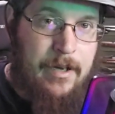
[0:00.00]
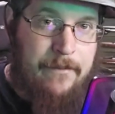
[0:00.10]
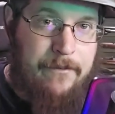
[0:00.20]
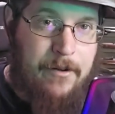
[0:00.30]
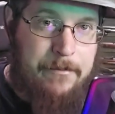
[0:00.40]

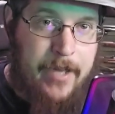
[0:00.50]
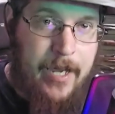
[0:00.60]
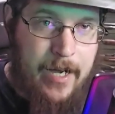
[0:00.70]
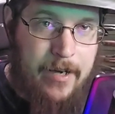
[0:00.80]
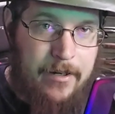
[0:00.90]
From
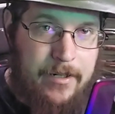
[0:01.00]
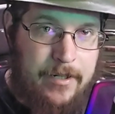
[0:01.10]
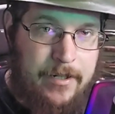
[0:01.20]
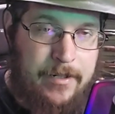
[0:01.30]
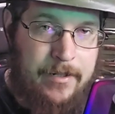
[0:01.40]
there,
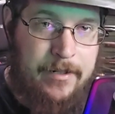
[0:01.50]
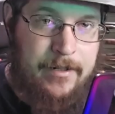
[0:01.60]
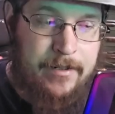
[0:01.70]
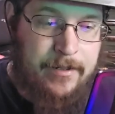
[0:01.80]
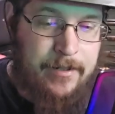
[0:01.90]

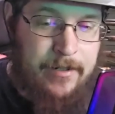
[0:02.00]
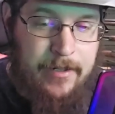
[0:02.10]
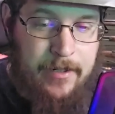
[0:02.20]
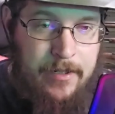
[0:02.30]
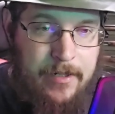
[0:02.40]

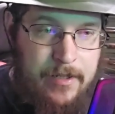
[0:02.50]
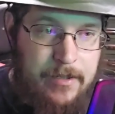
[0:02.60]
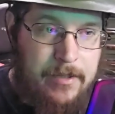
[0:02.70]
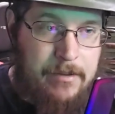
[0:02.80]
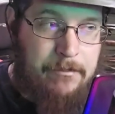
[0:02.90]

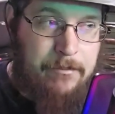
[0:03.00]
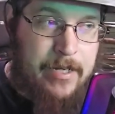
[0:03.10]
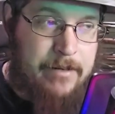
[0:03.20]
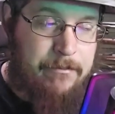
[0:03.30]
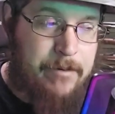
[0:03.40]

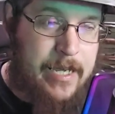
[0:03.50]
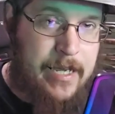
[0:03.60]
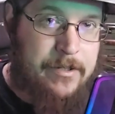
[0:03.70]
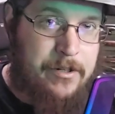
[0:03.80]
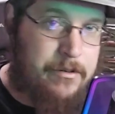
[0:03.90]
when
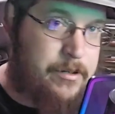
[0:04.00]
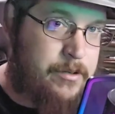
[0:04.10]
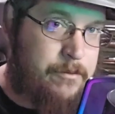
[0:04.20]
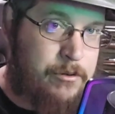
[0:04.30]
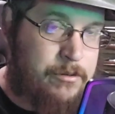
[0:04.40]
we entered
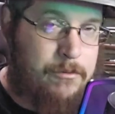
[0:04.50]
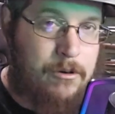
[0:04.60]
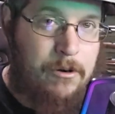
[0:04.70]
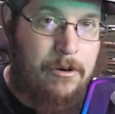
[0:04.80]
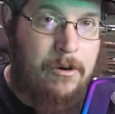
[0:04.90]
World
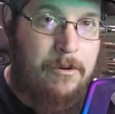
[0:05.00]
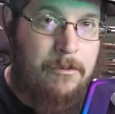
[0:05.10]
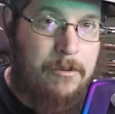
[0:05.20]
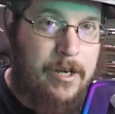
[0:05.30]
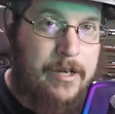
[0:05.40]
War
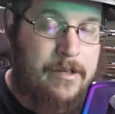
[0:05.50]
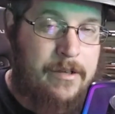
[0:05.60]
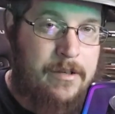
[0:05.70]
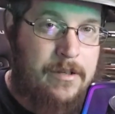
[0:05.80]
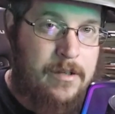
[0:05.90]
I,
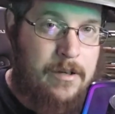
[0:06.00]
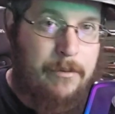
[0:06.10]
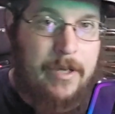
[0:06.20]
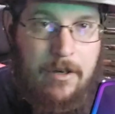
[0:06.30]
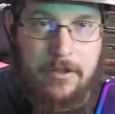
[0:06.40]

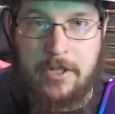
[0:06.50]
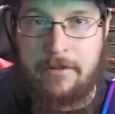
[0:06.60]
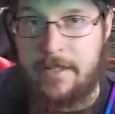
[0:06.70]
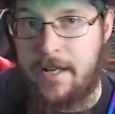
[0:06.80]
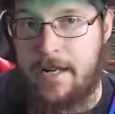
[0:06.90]
we also
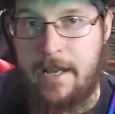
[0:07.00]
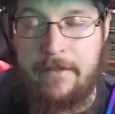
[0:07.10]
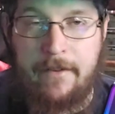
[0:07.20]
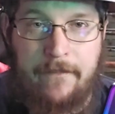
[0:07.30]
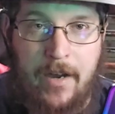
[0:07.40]
did not have
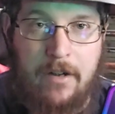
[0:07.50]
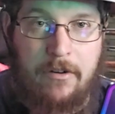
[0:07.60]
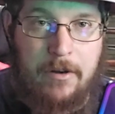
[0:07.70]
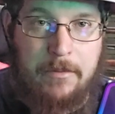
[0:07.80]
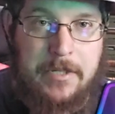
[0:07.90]
enough
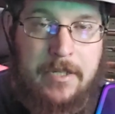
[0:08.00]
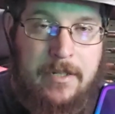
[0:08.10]
firearms.